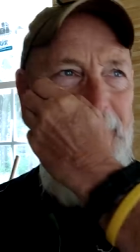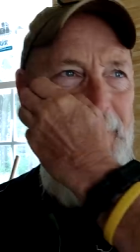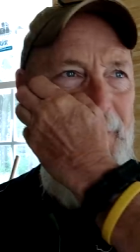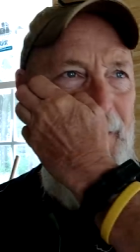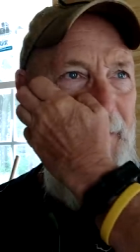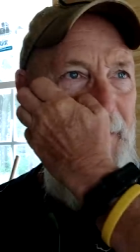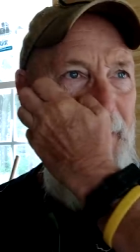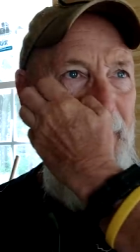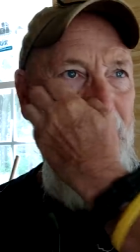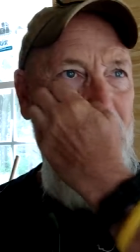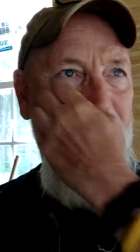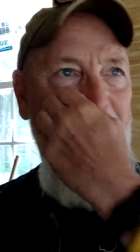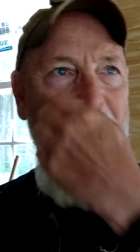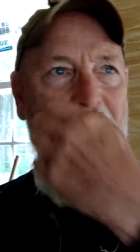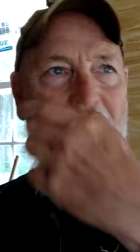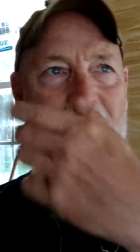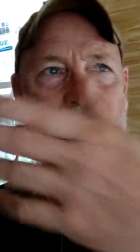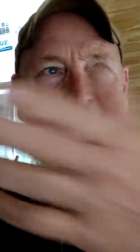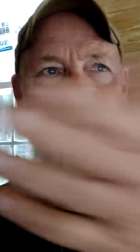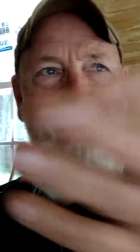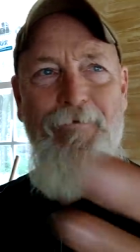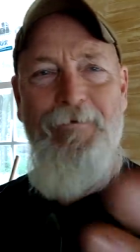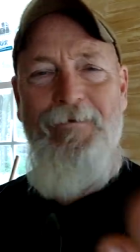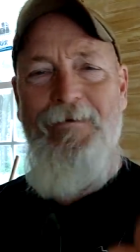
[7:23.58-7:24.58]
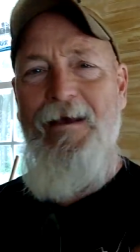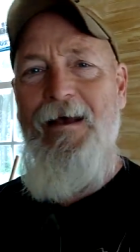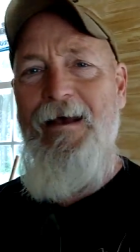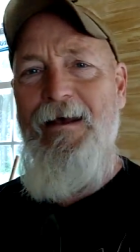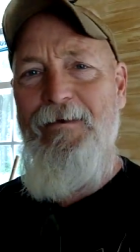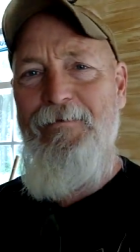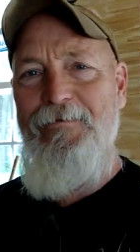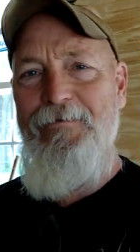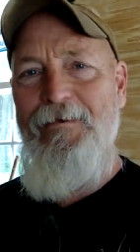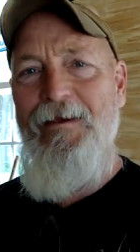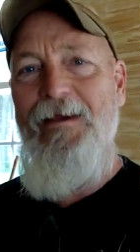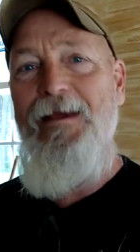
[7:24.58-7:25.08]
I, I, I gave a
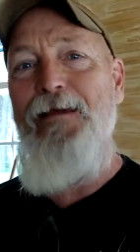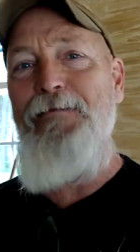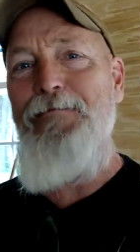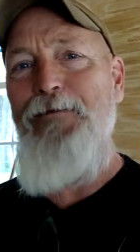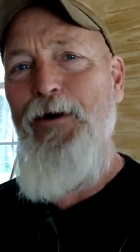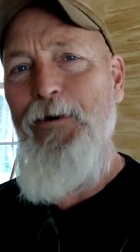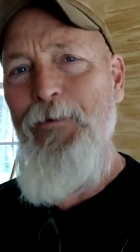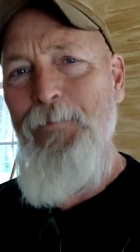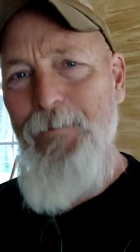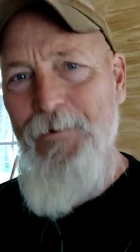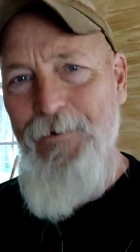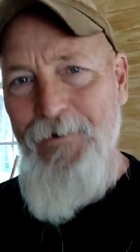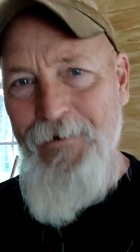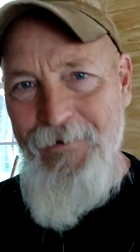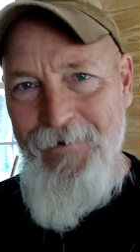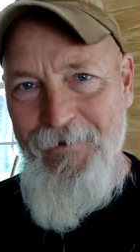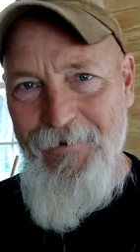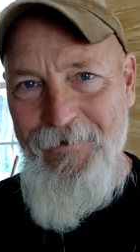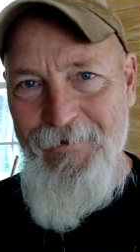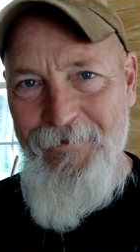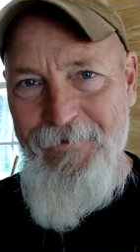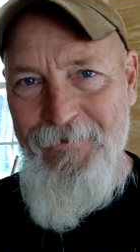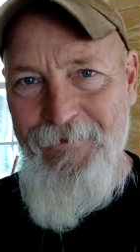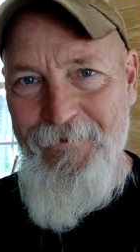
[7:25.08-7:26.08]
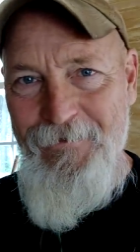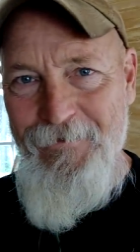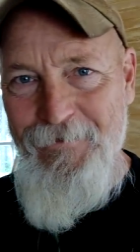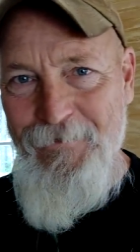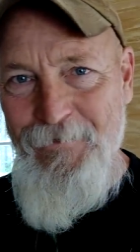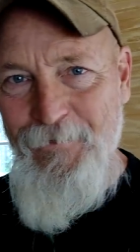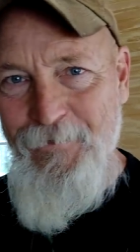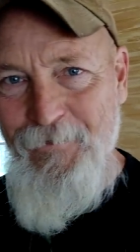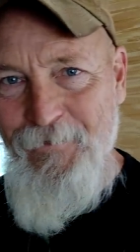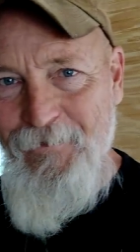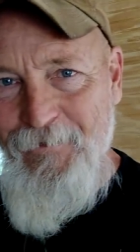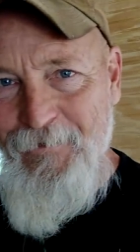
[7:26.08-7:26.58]
task, I gave homework
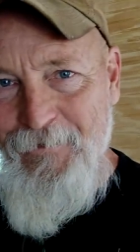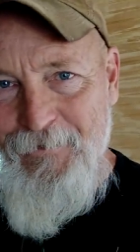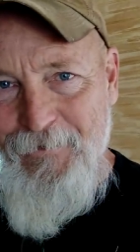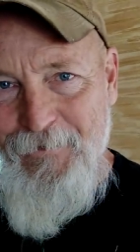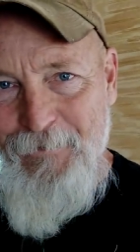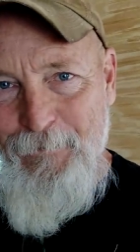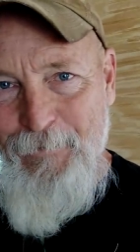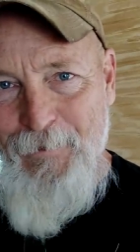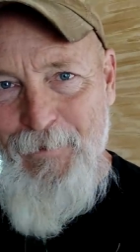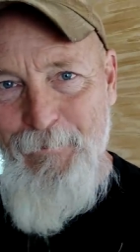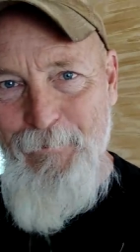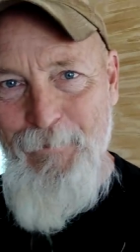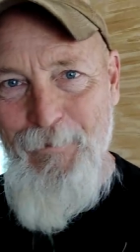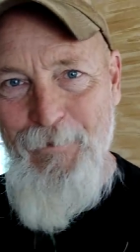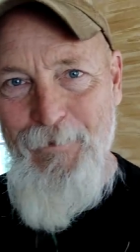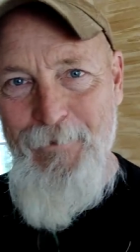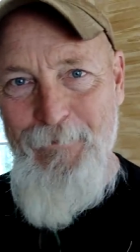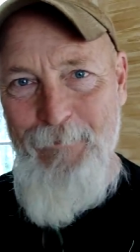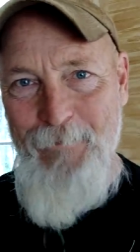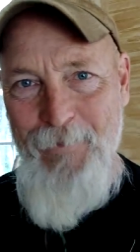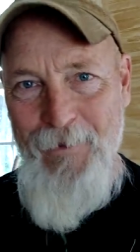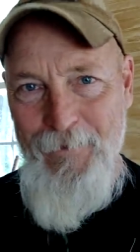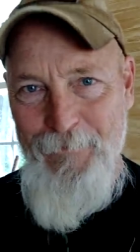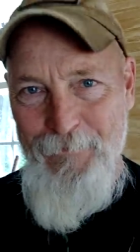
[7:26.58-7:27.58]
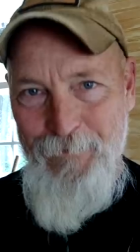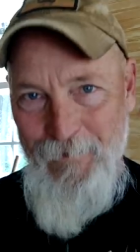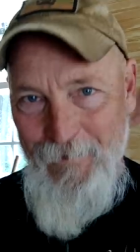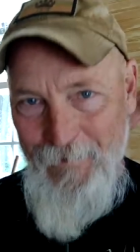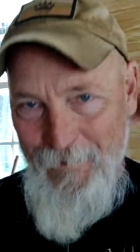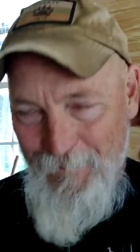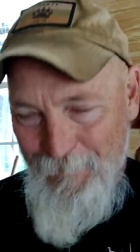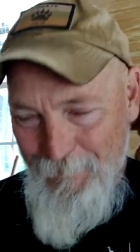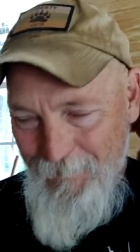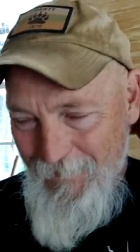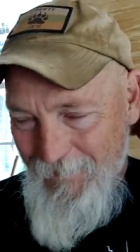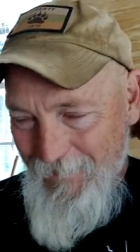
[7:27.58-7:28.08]
to the, the people on Patreon,
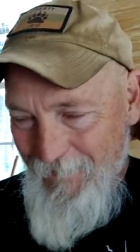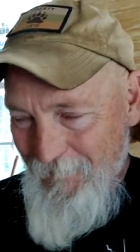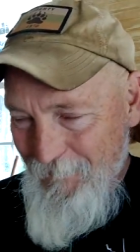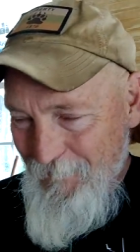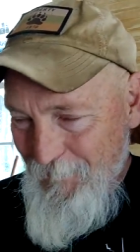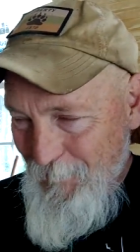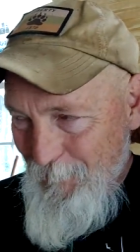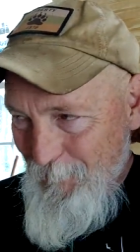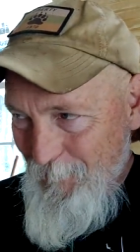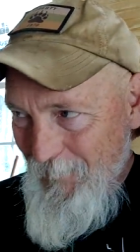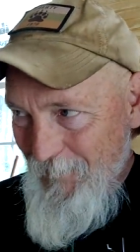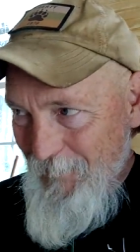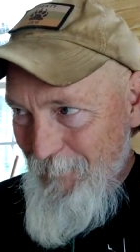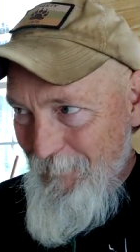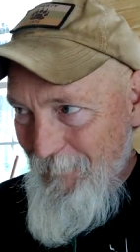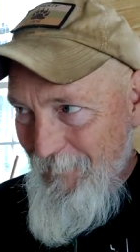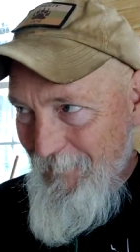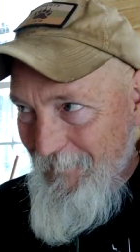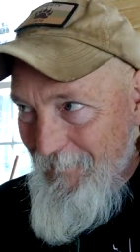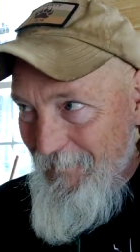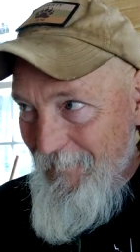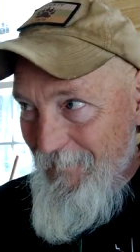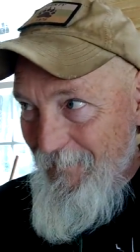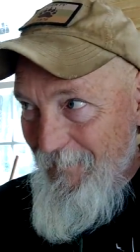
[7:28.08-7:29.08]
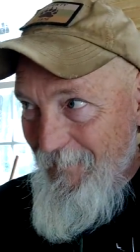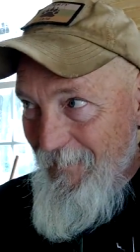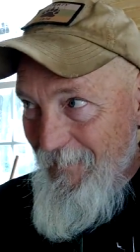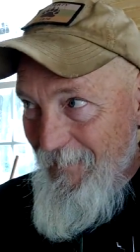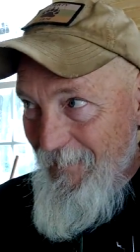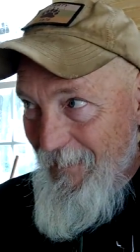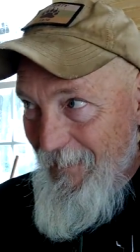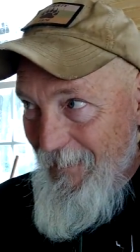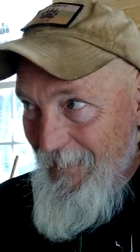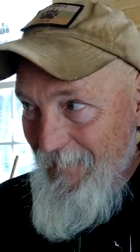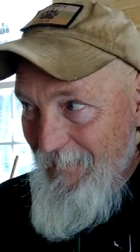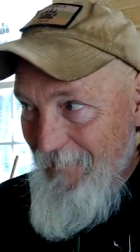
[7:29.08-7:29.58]
the Vikings on Patreon.
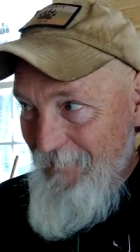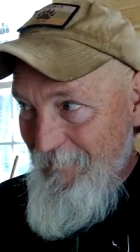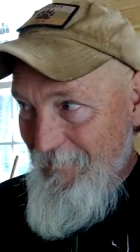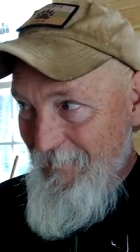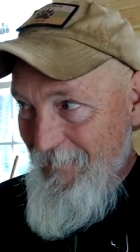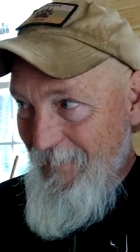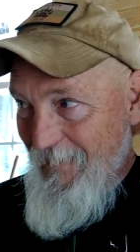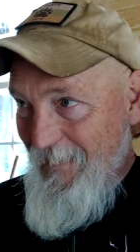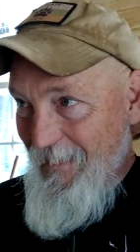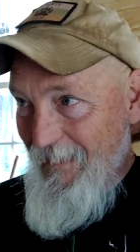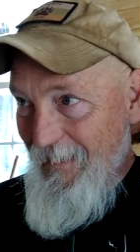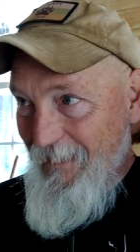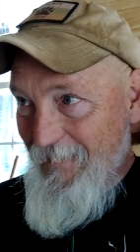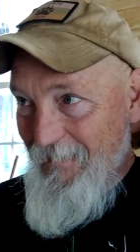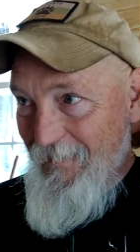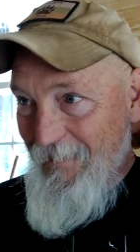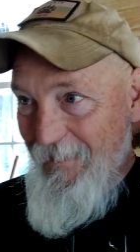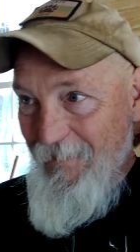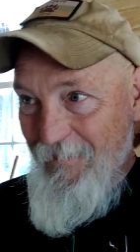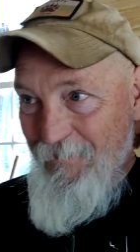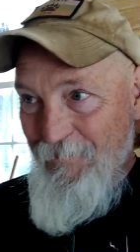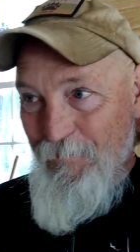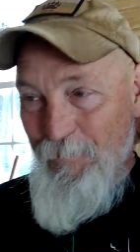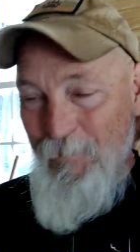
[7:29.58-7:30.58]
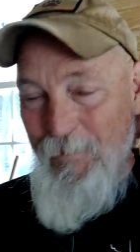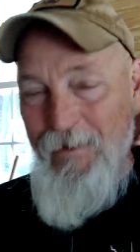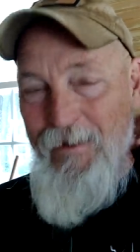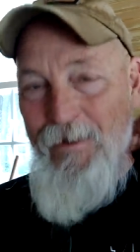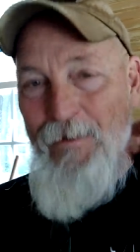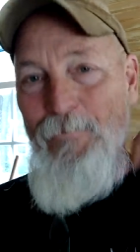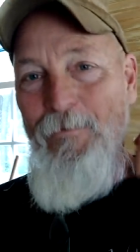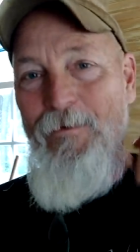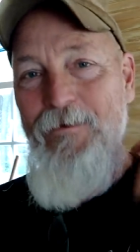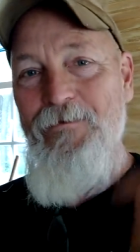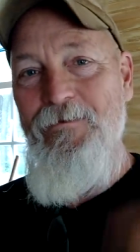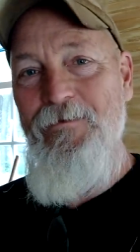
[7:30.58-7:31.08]
And I said, hey, in the next week, I
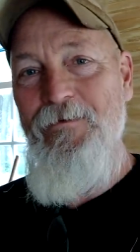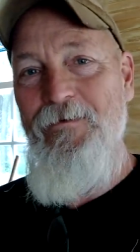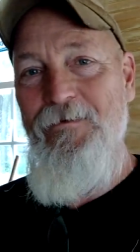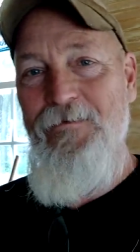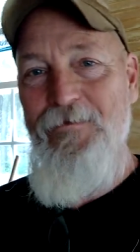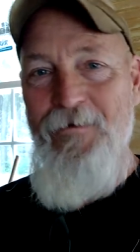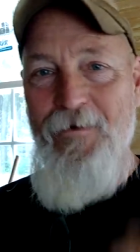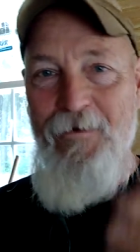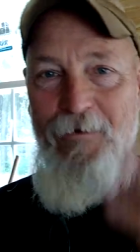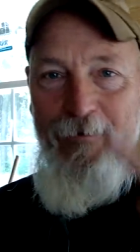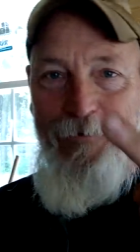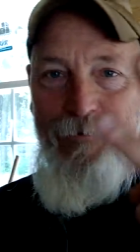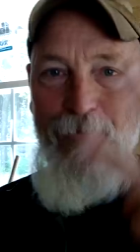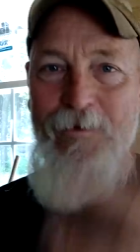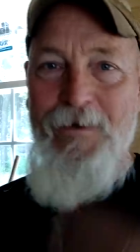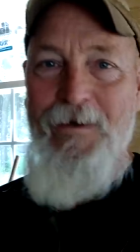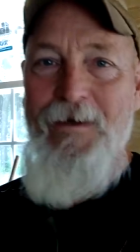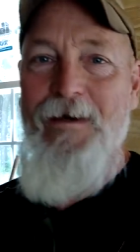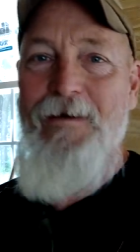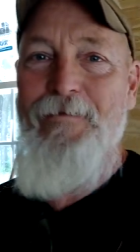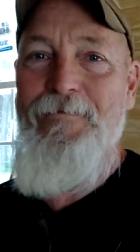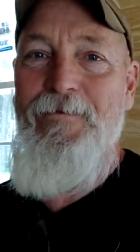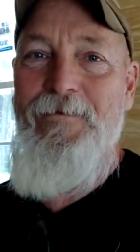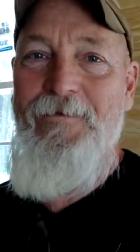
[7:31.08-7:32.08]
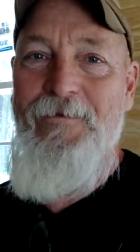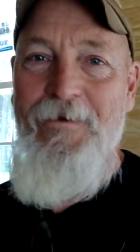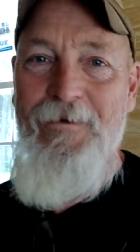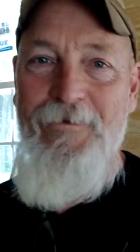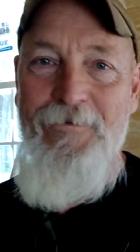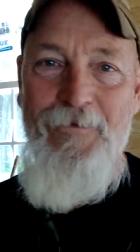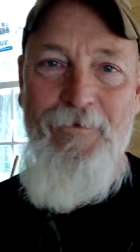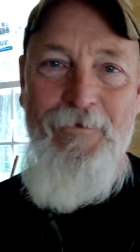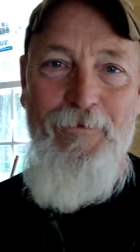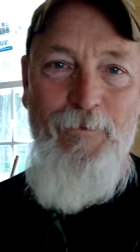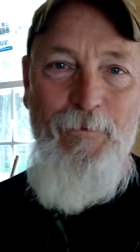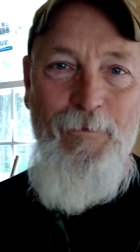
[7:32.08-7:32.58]
want you to start three
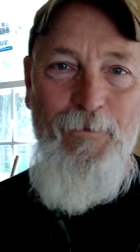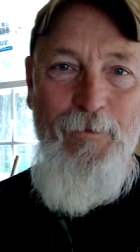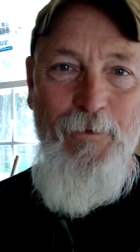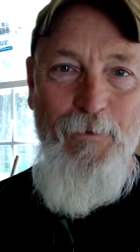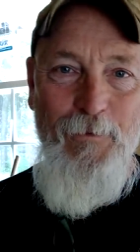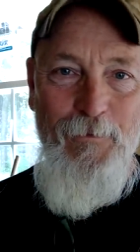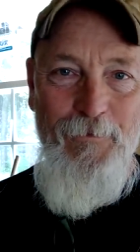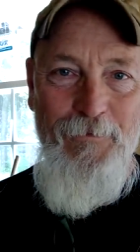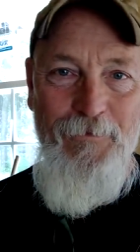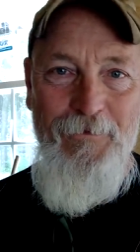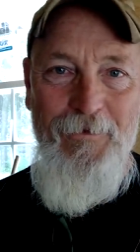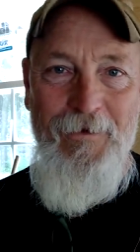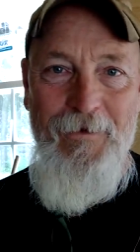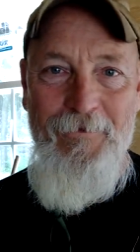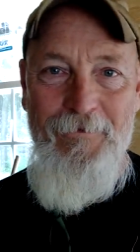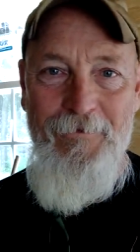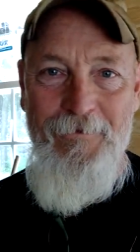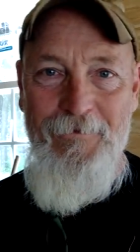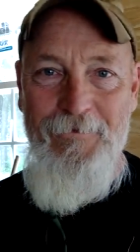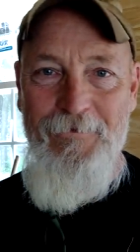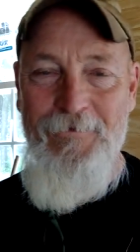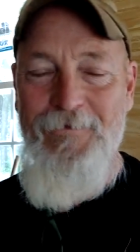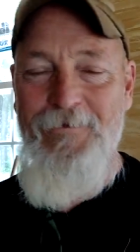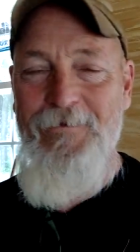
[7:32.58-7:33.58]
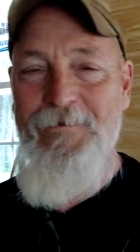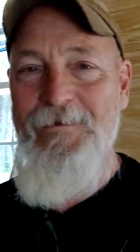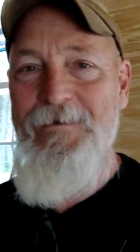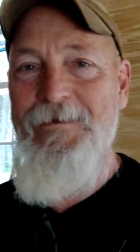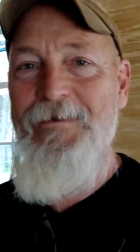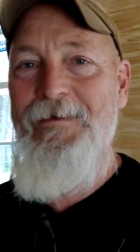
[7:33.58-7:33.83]
conversations with total strangers.